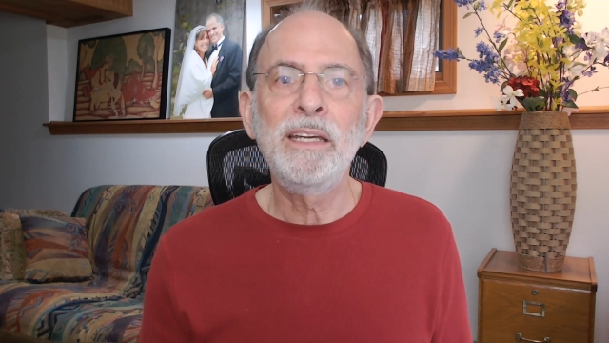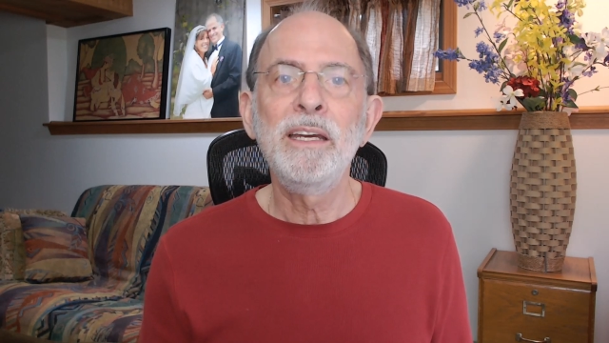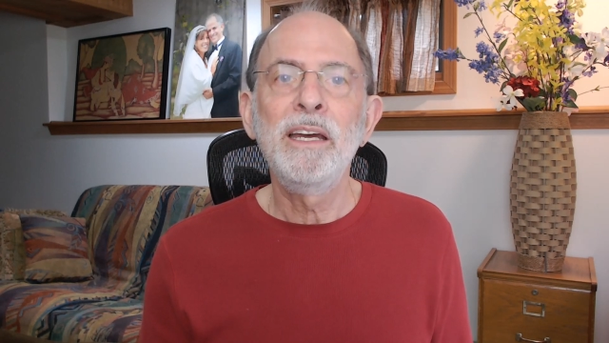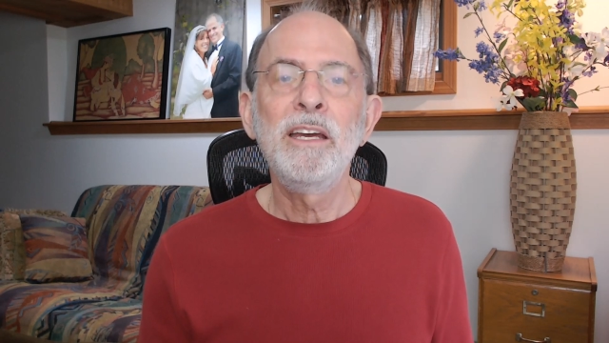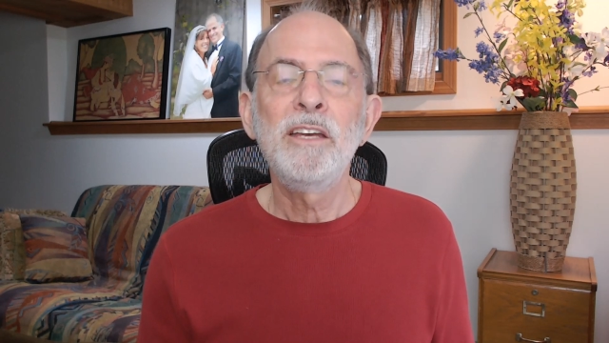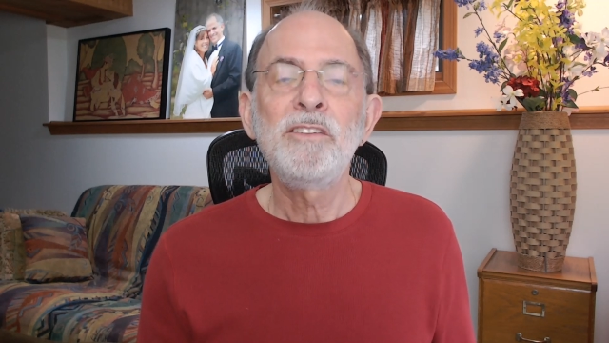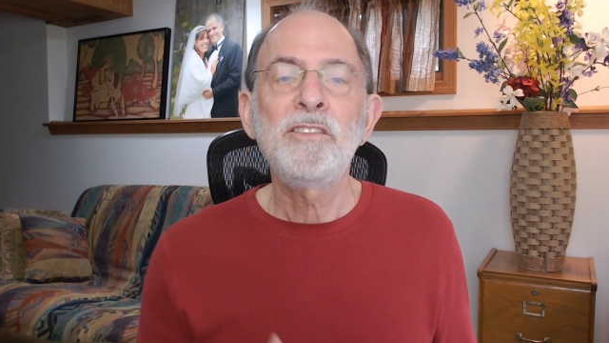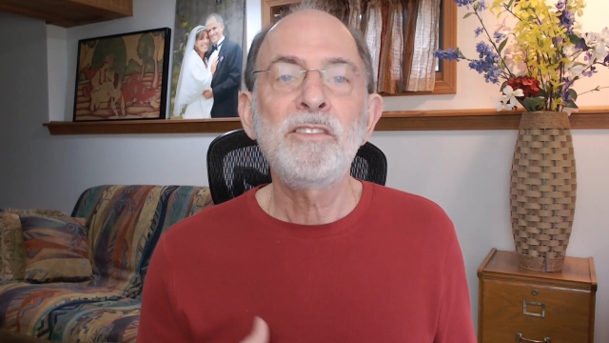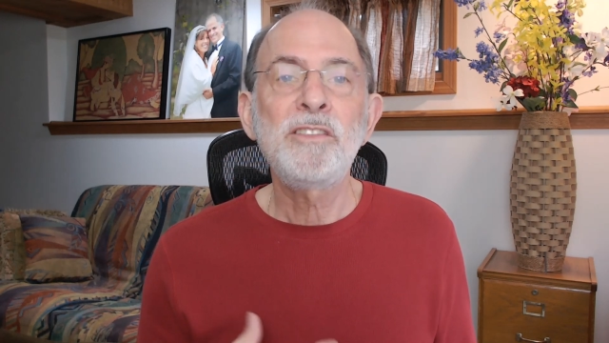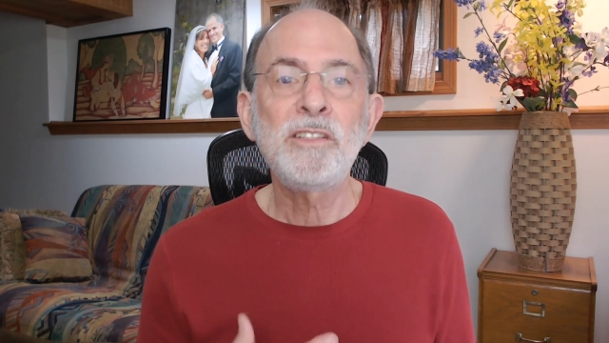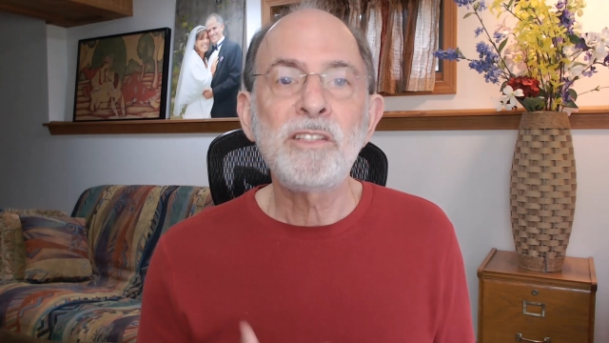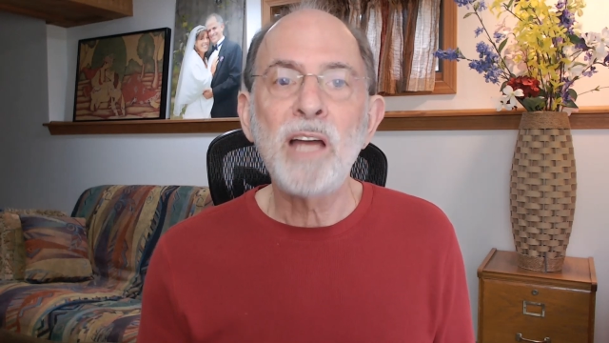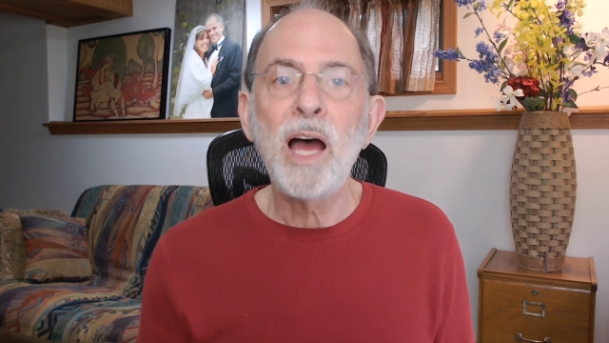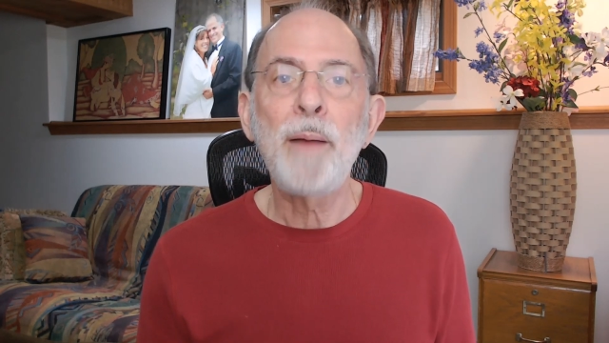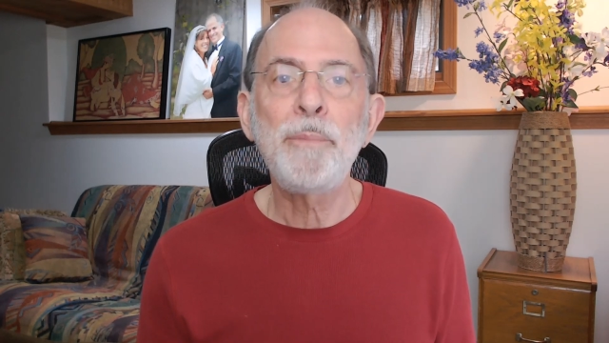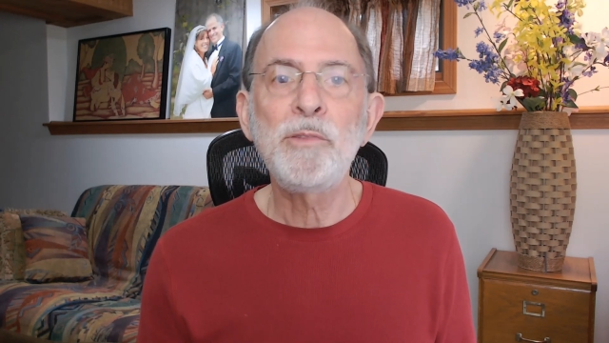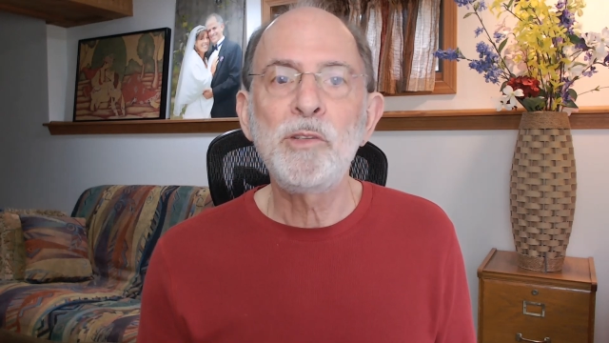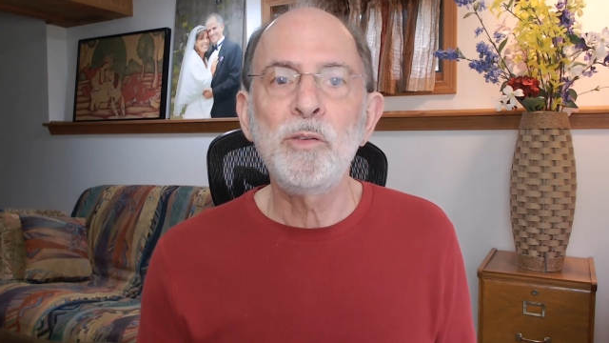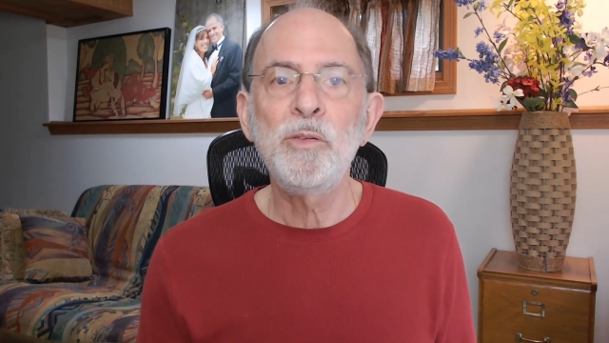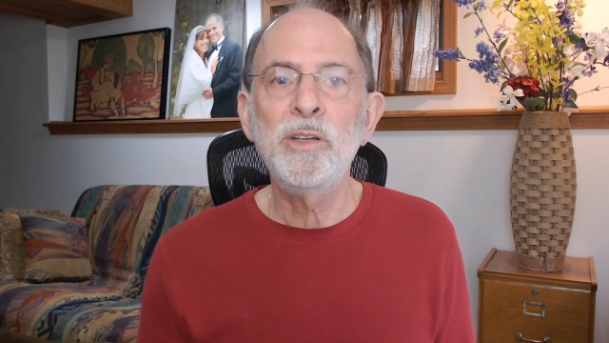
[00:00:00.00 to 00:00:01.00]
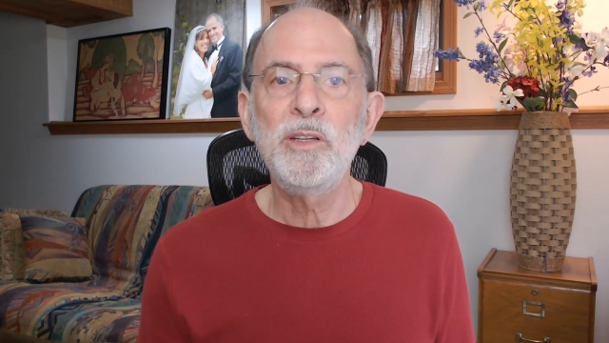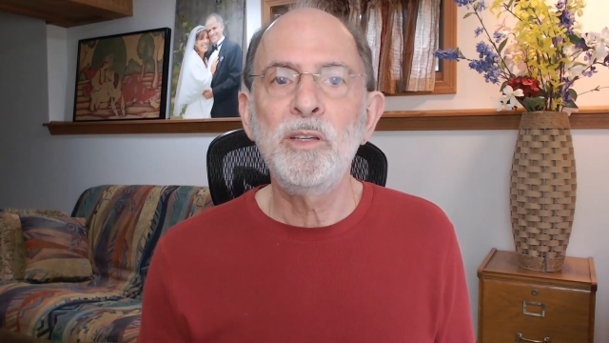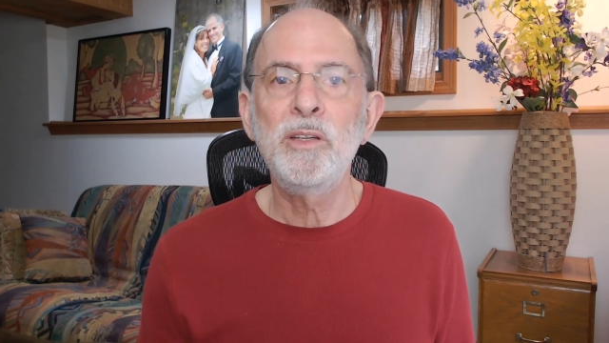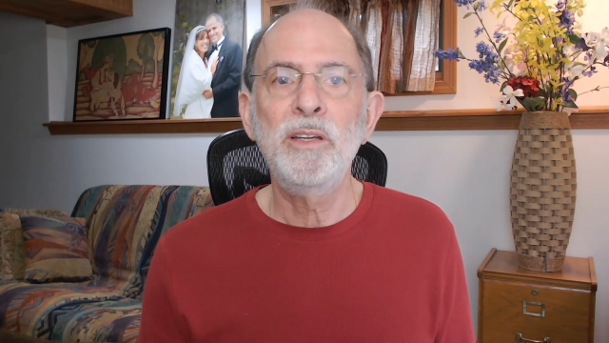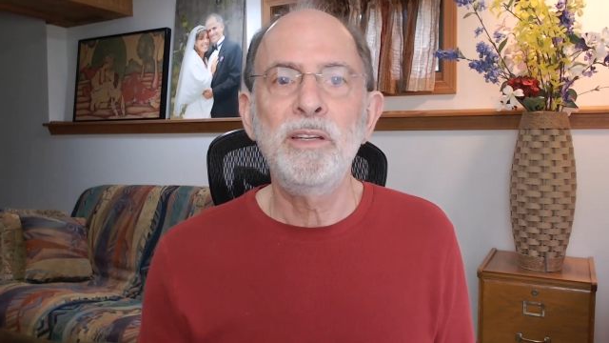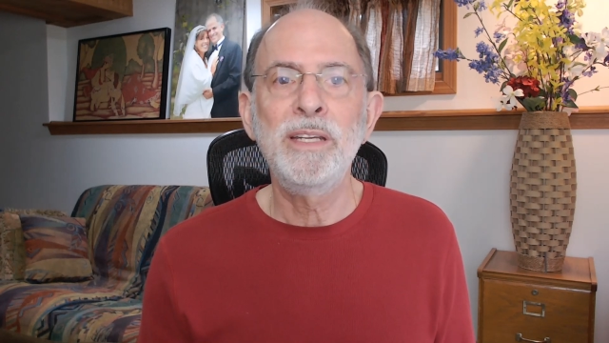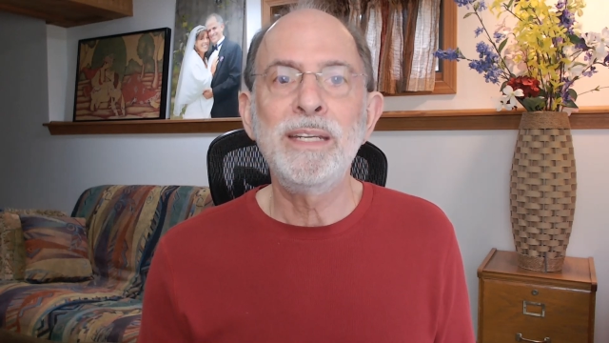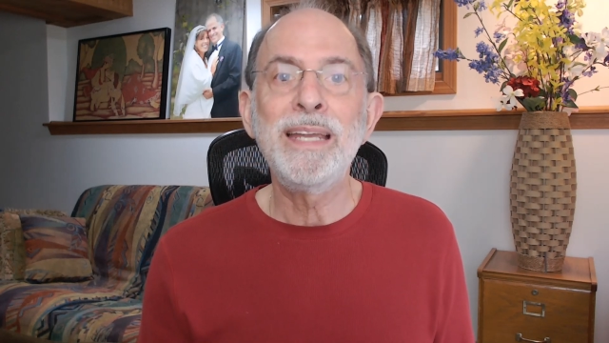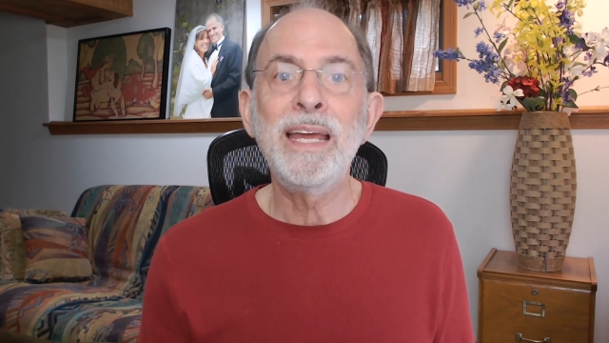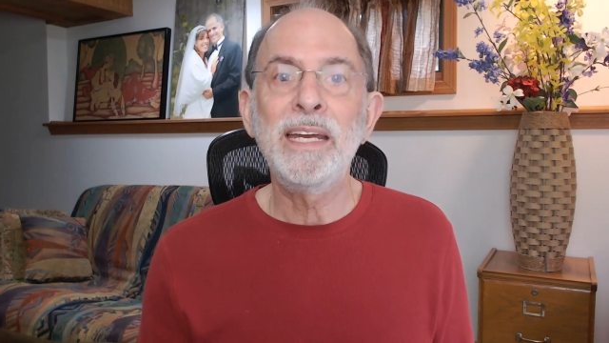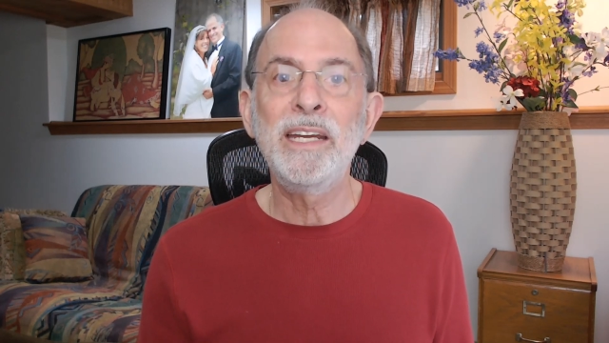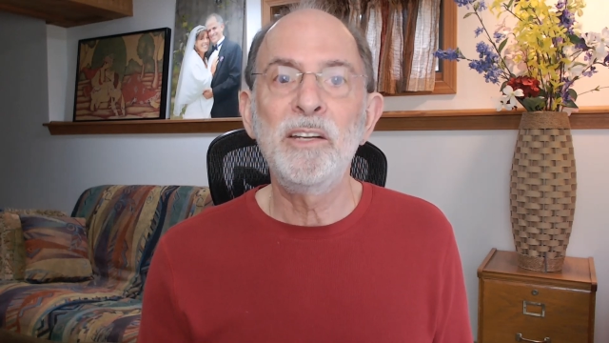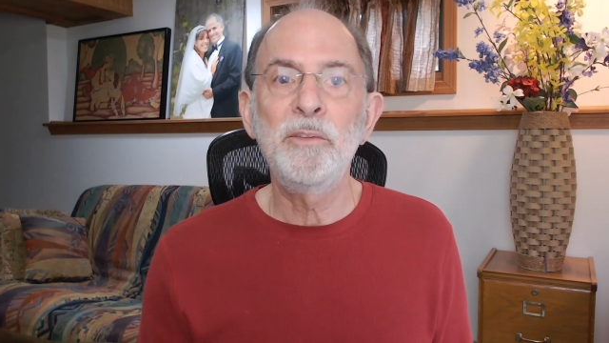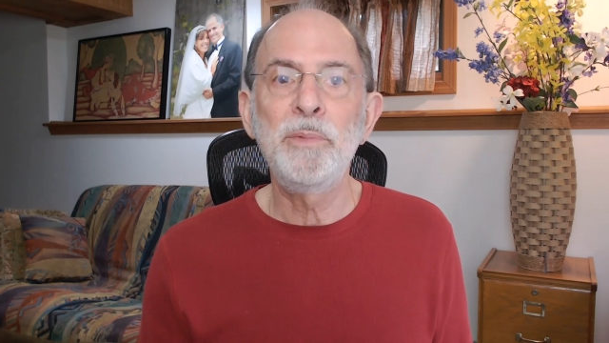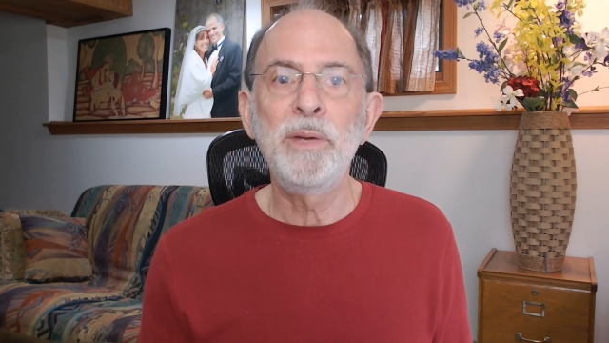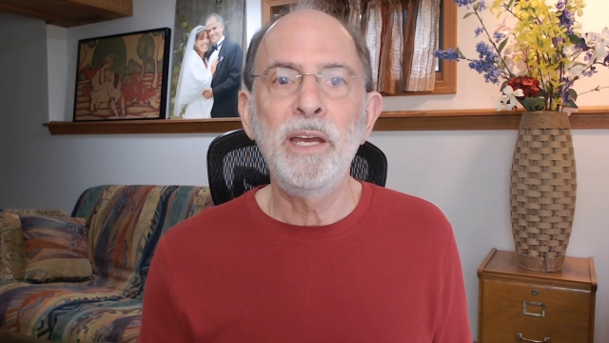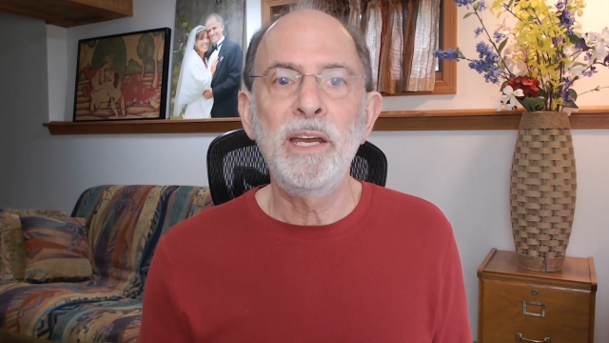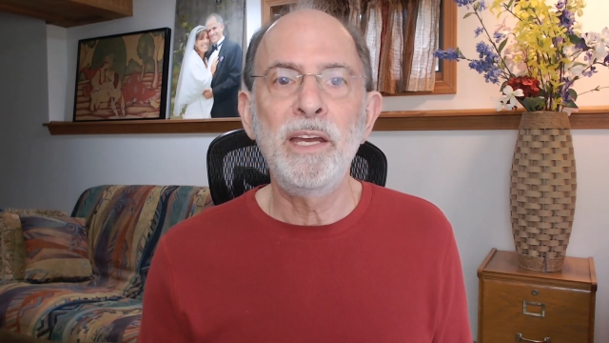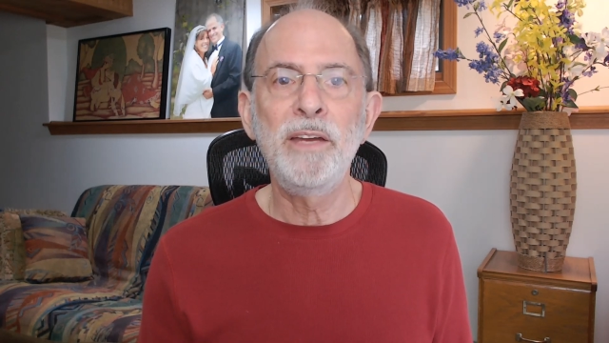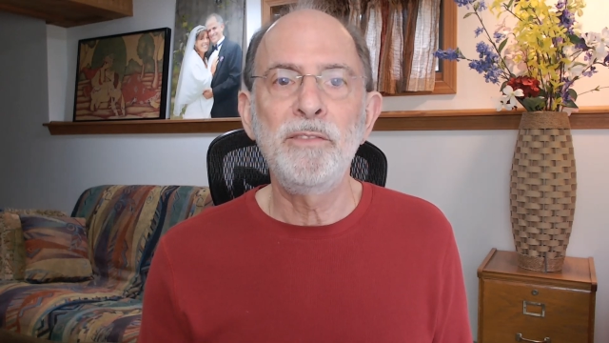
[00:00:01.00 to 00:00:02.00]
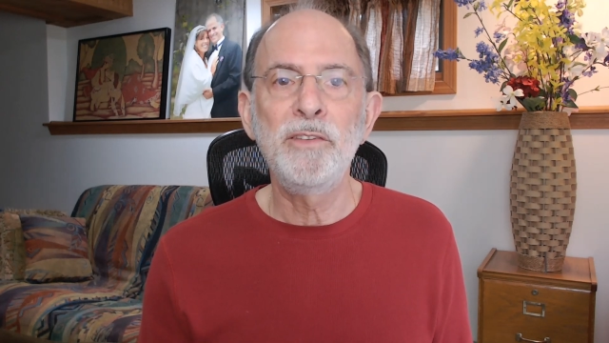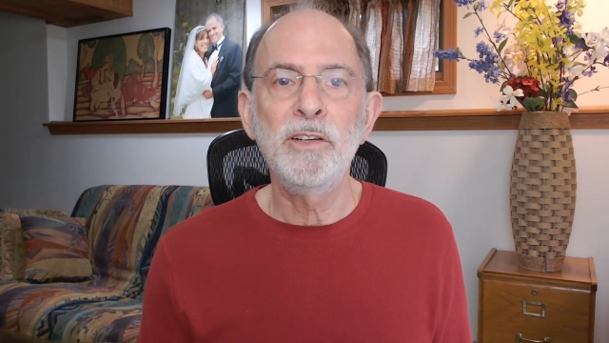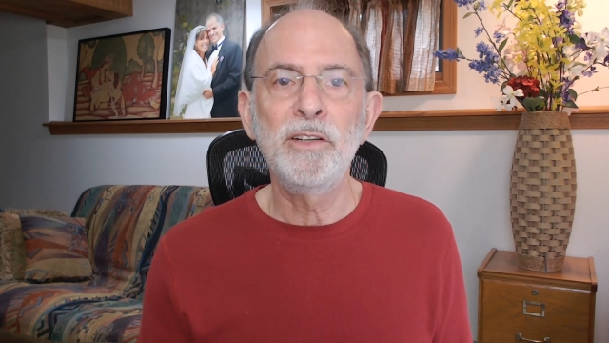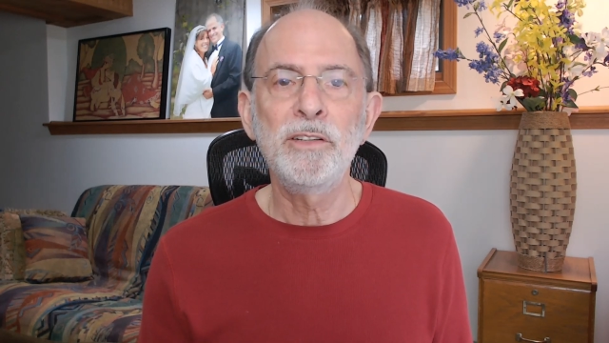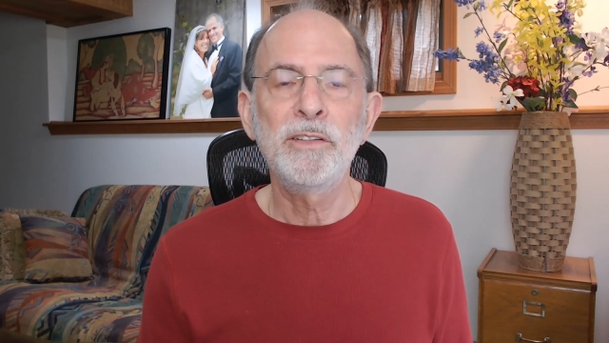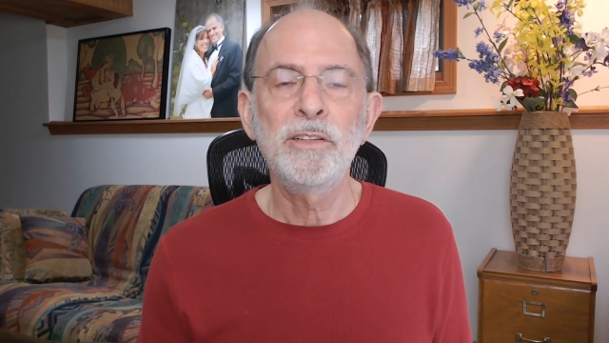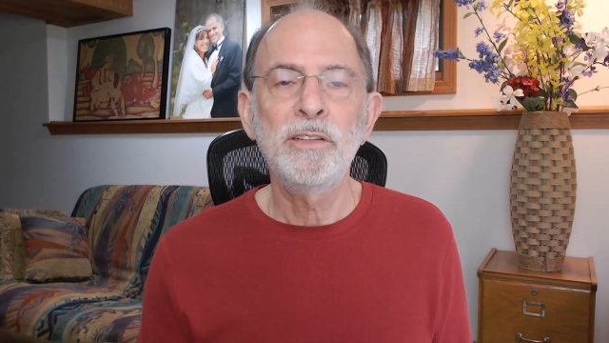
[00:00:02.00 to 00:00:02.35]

stop doing the negative behavior